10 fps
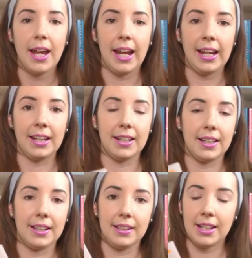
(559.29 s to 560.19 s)

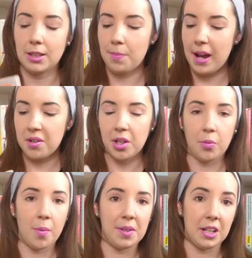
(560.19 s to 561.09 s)
And it's about a
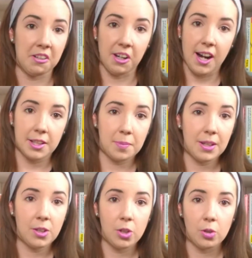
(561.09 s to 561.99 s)
woman and her
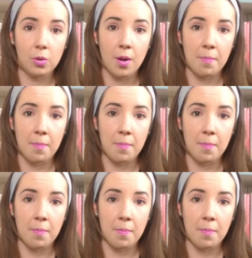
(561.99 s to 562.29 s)
husband who